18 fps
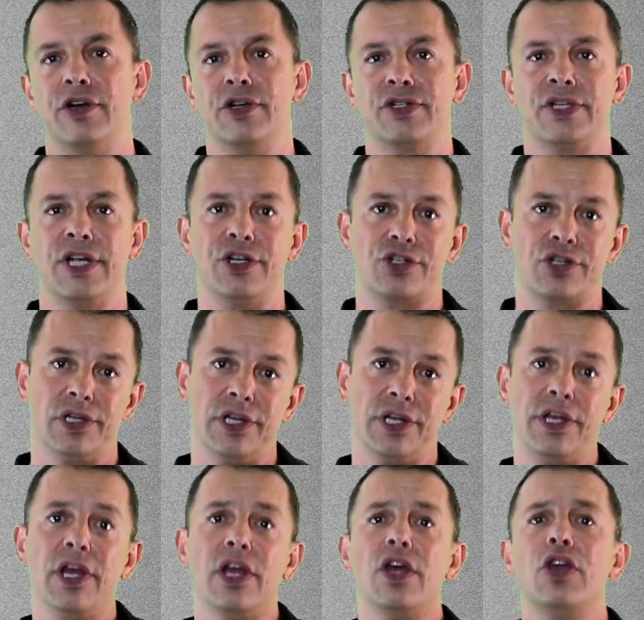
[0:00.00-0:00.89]

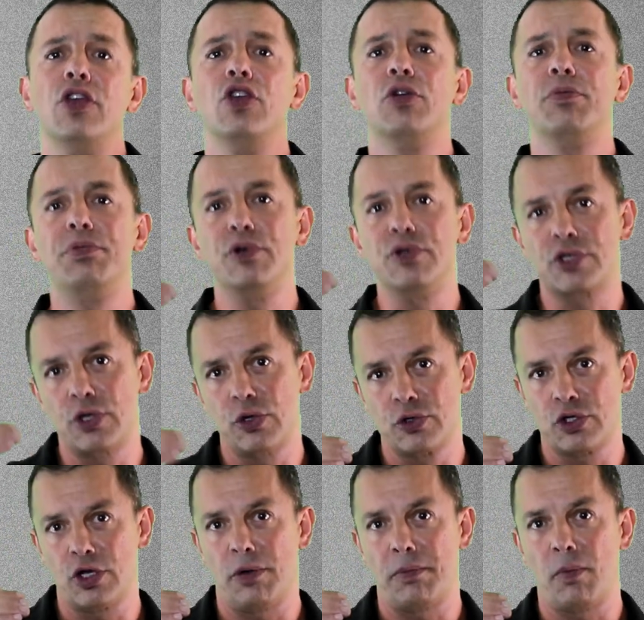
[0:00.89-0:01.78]
Essentially, your boost
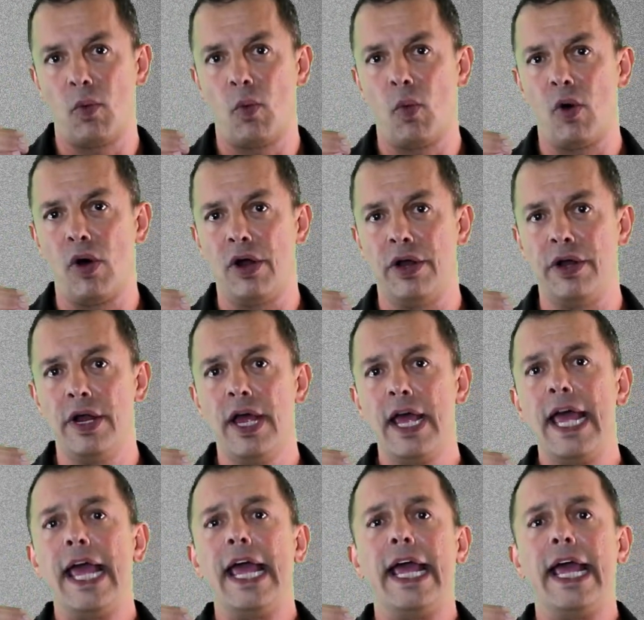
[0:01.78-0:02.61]
goes up 1,